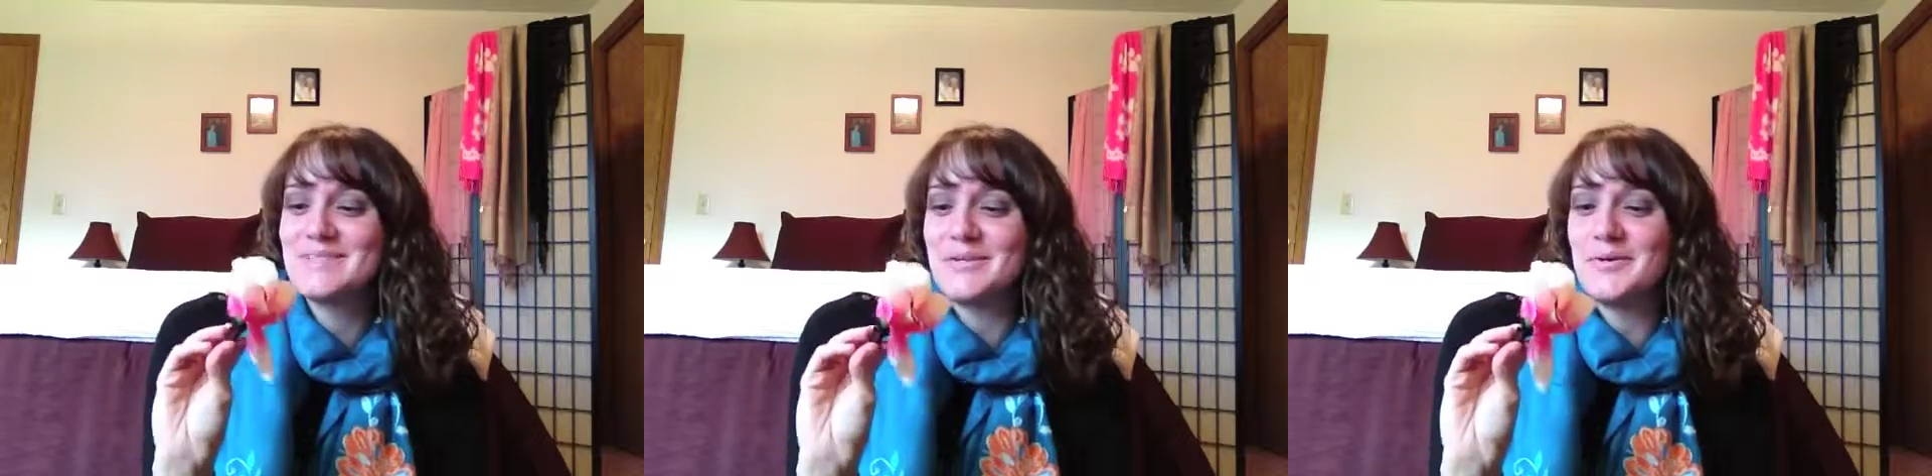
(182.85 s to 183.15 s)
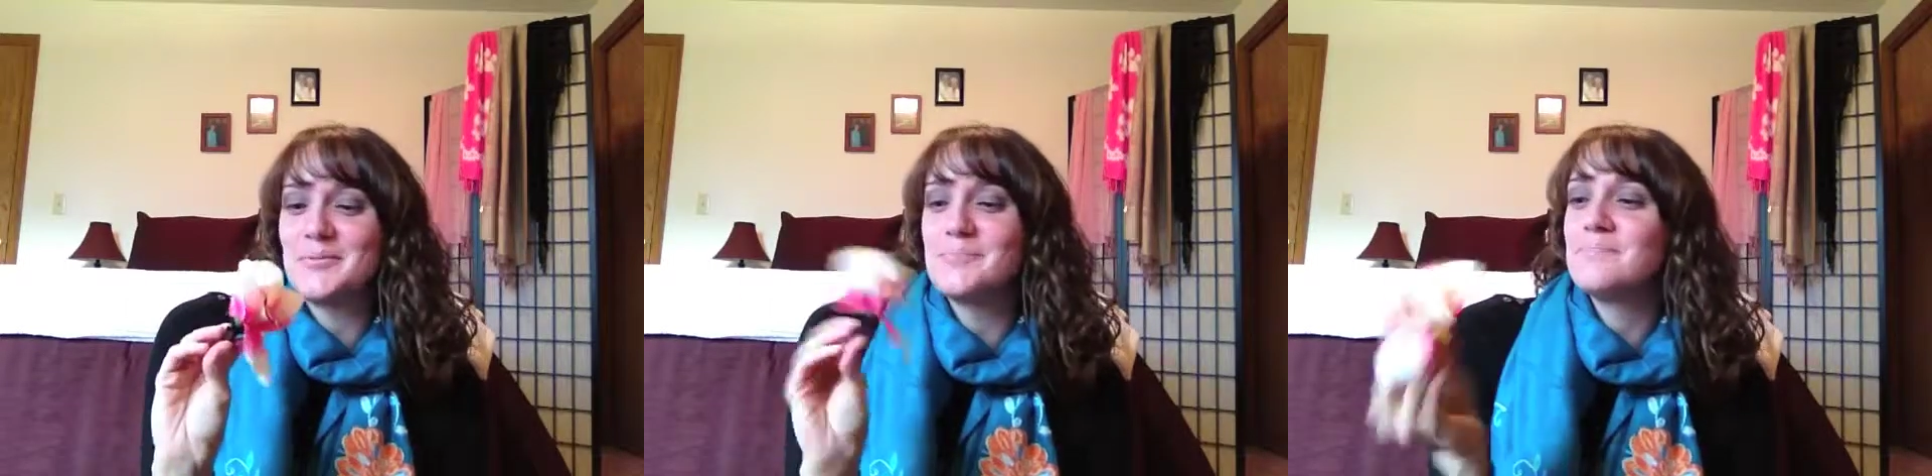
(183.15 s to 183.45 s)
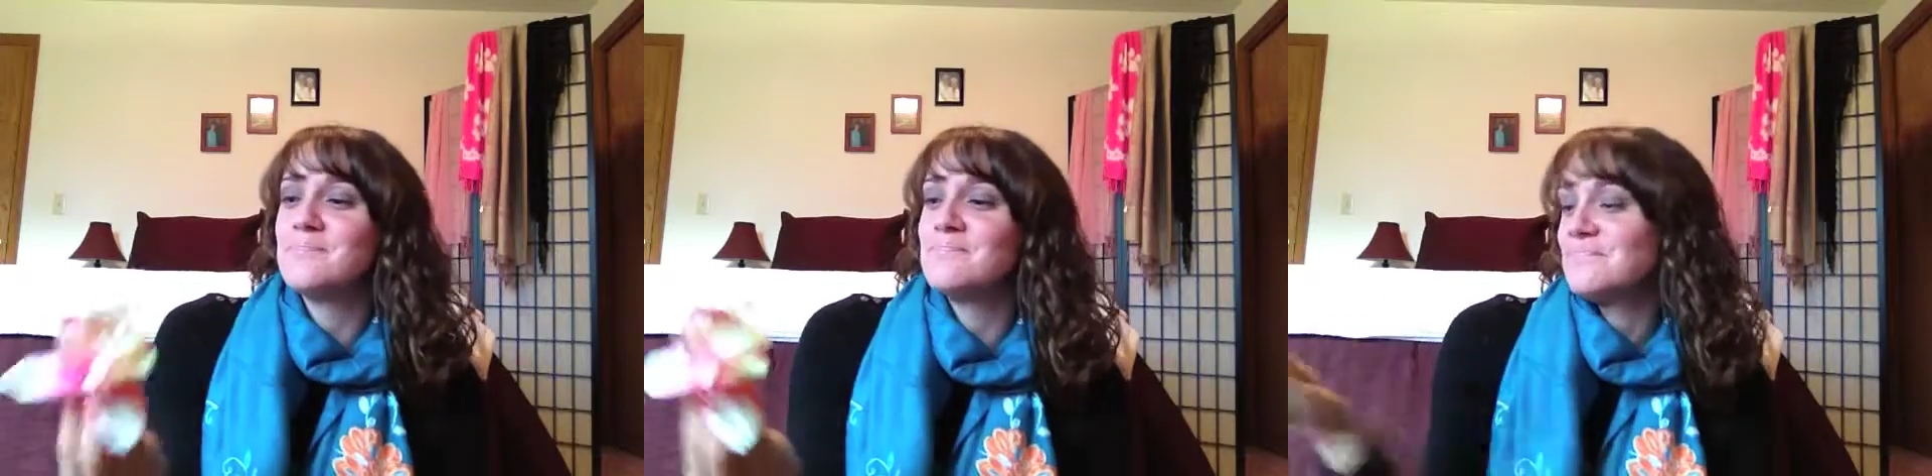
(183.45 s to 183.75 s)
So
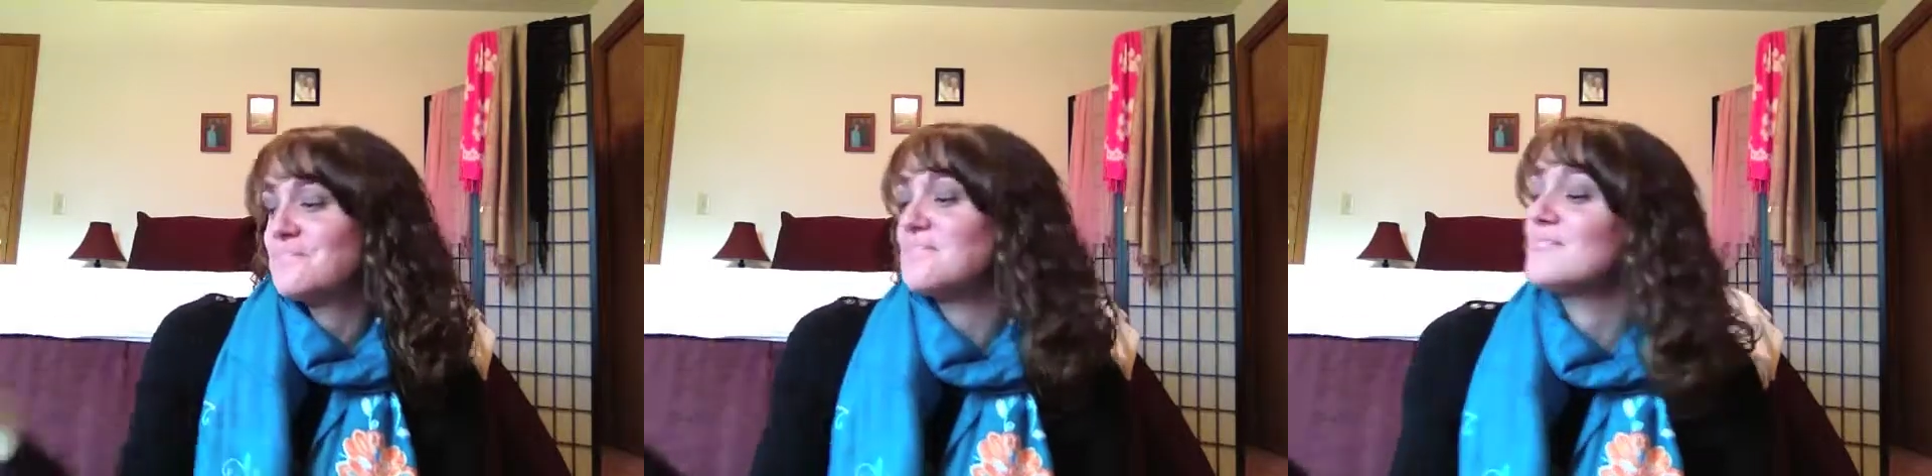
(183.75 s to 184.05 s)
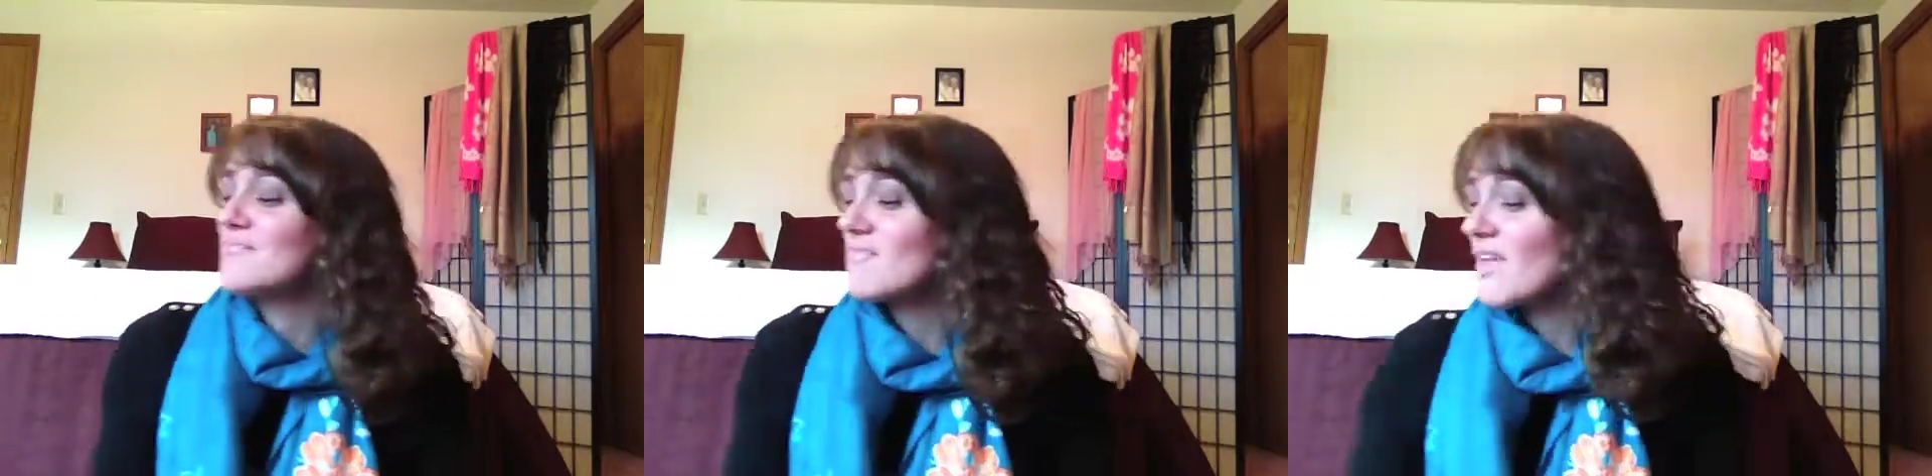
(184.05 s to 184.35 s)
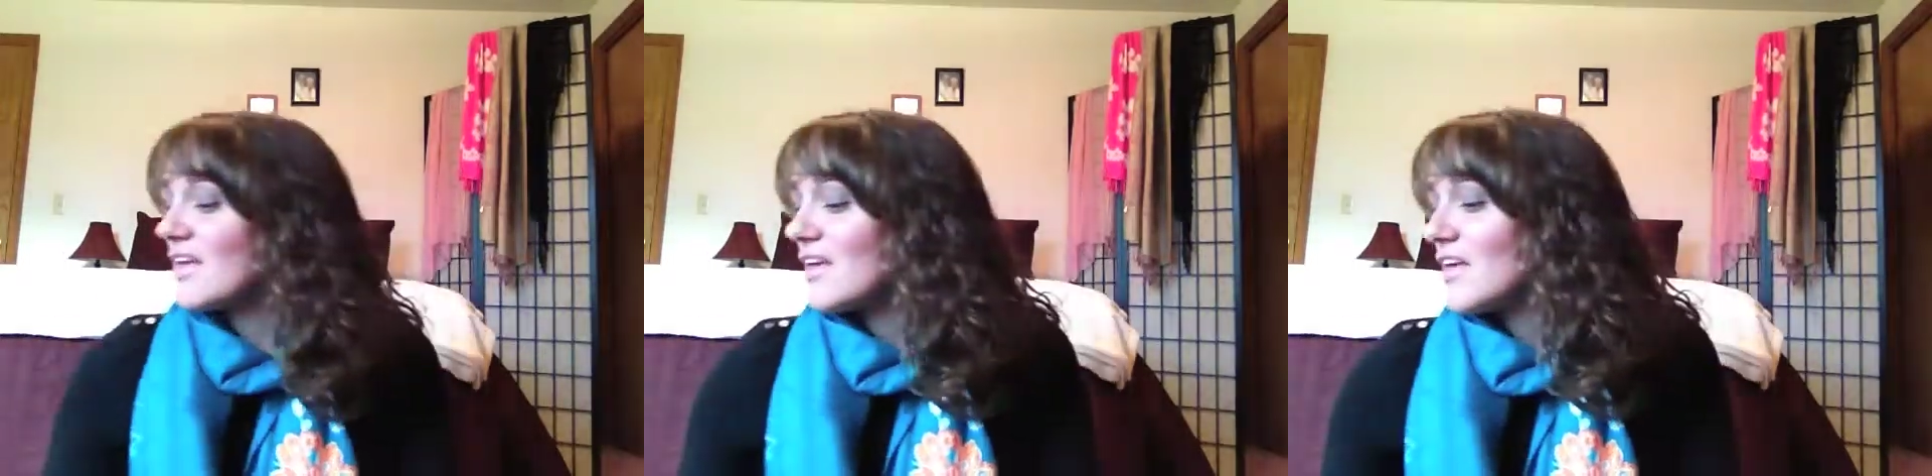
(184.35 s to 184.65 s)

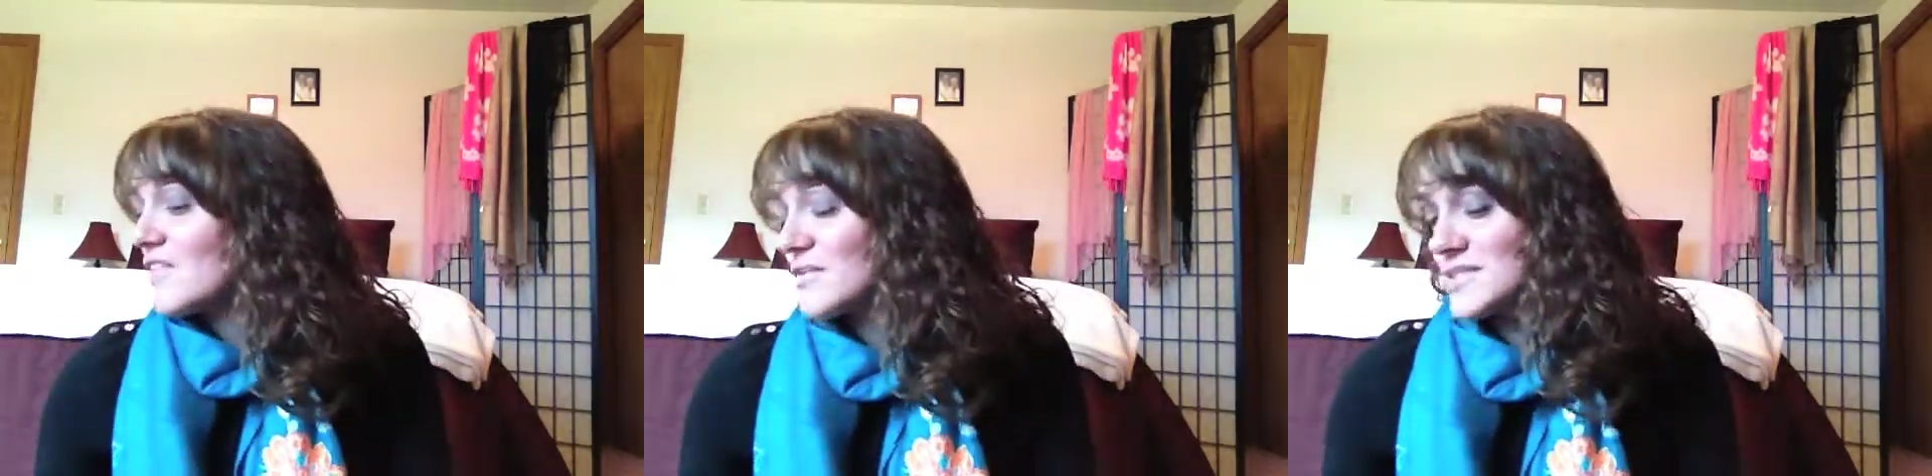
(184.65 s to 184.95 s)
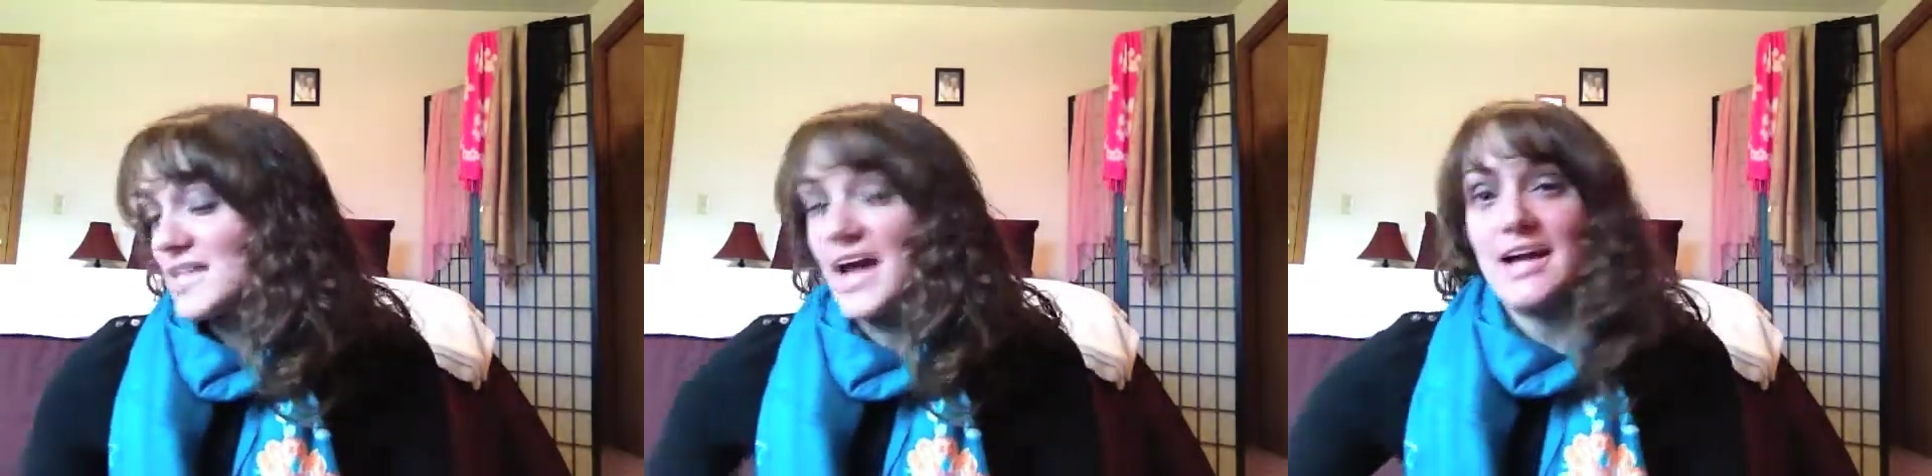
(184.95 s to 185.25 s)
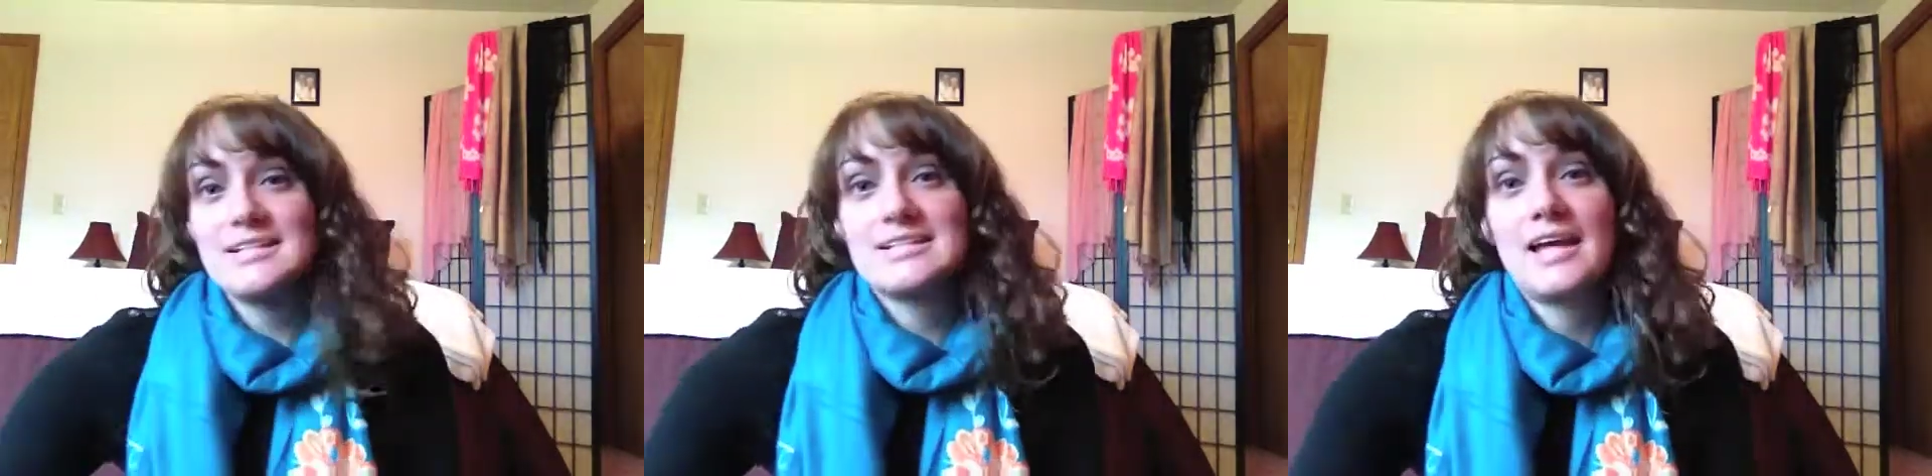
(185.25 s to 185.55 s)
there's
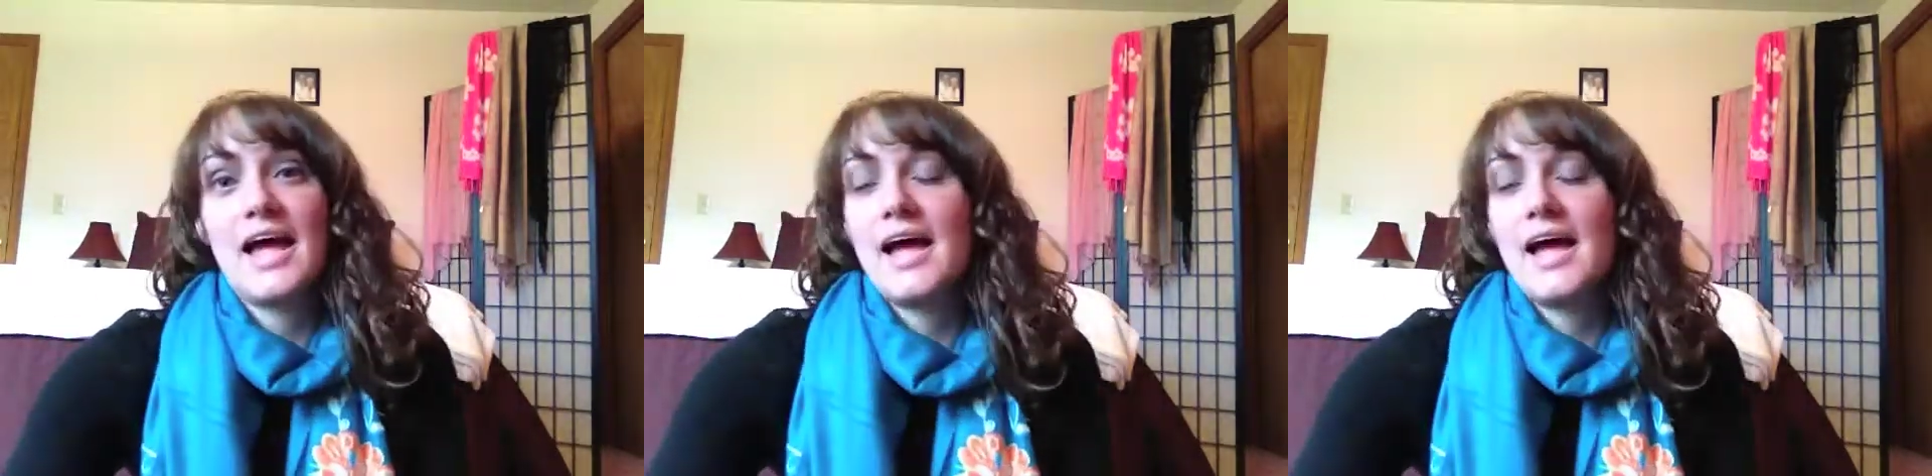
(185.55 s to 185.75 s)
that.